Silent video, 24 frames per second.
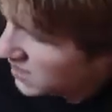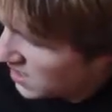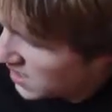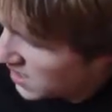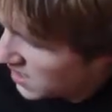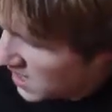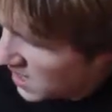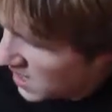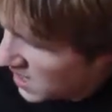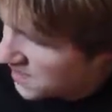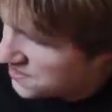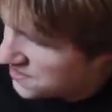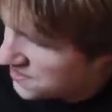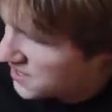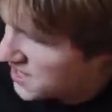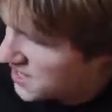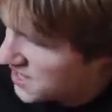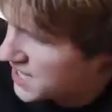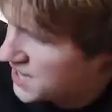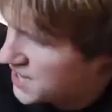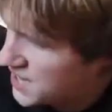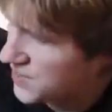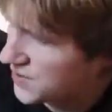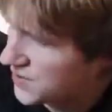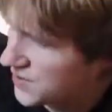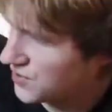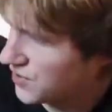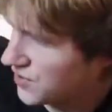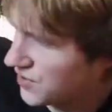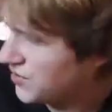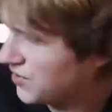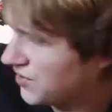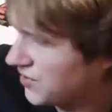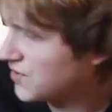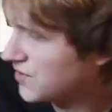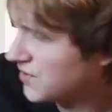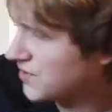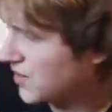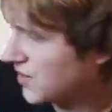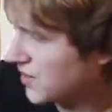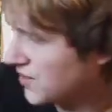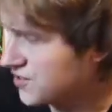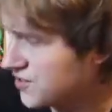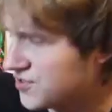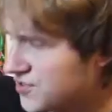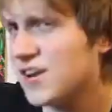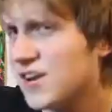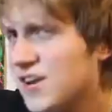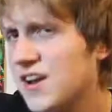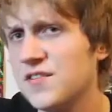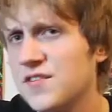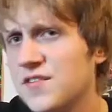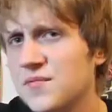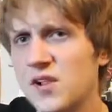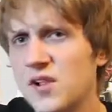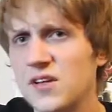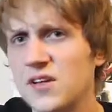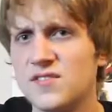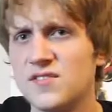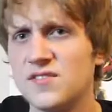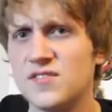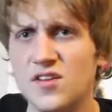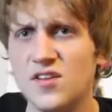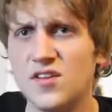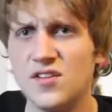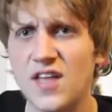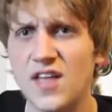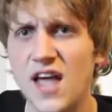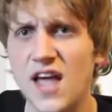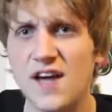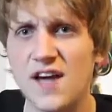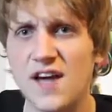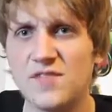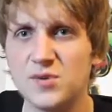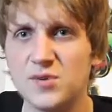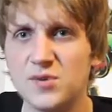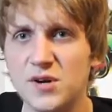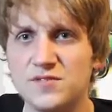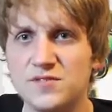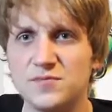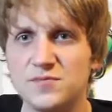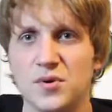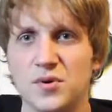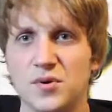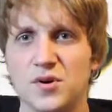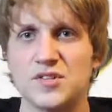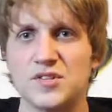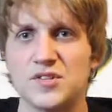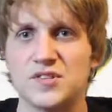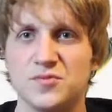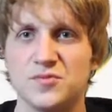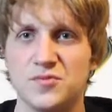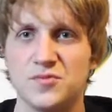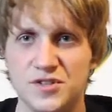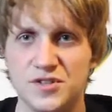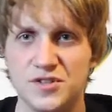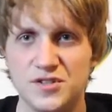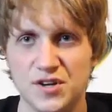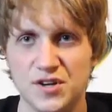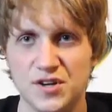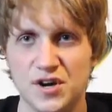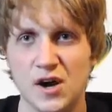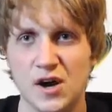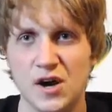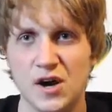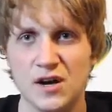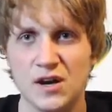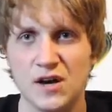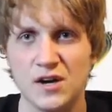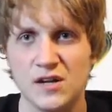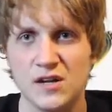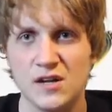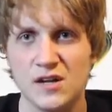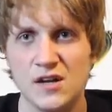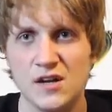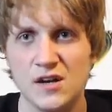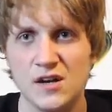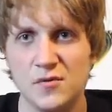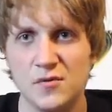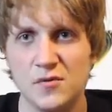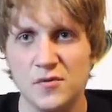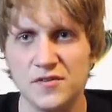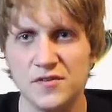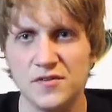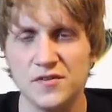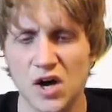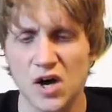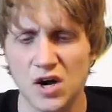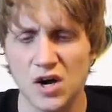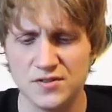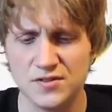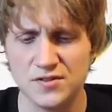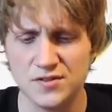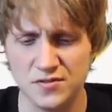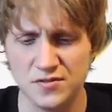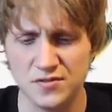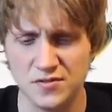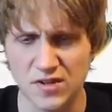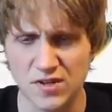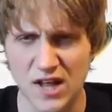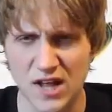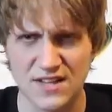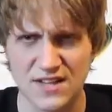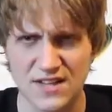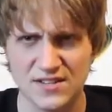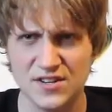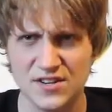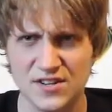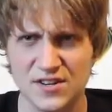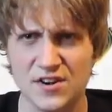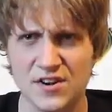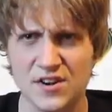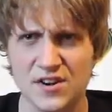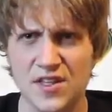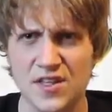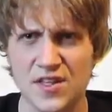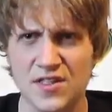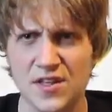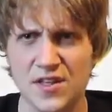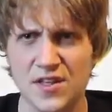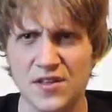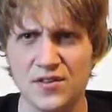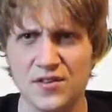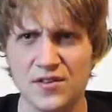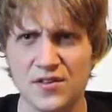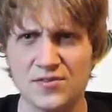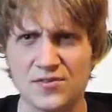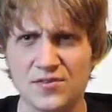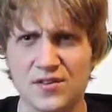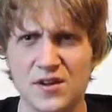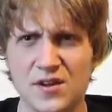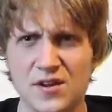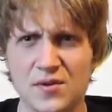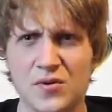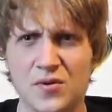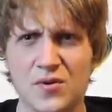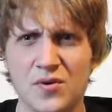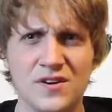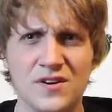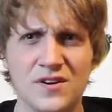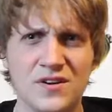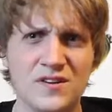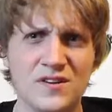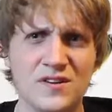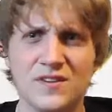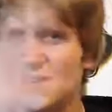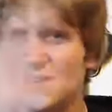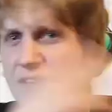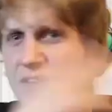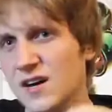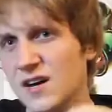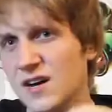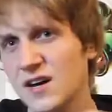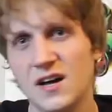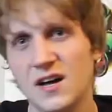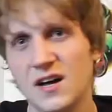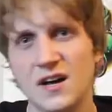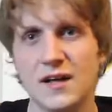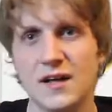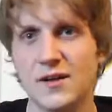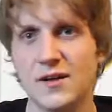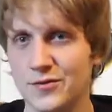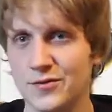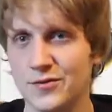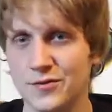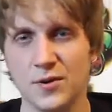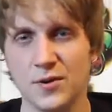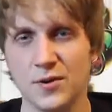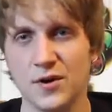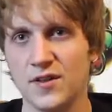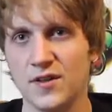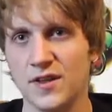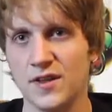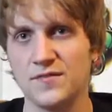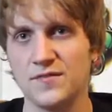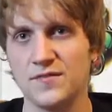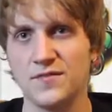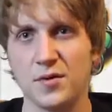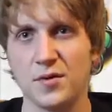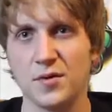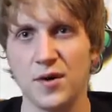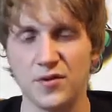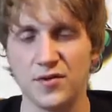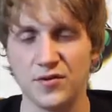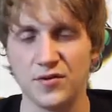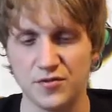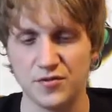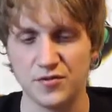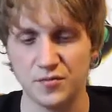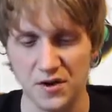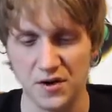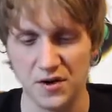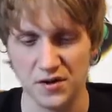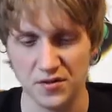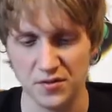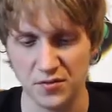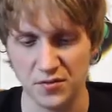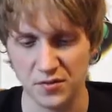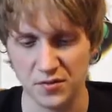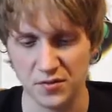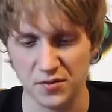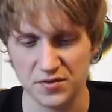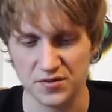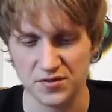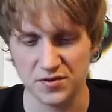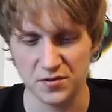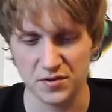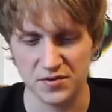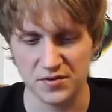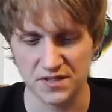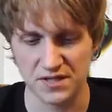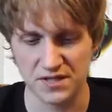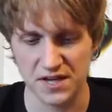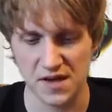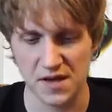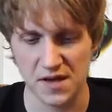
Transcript: And then there's also this other chain of place called Half Price Books, which we've gone to last year, and then there's like one elsewhere, like a few hours from here, that we went to one time.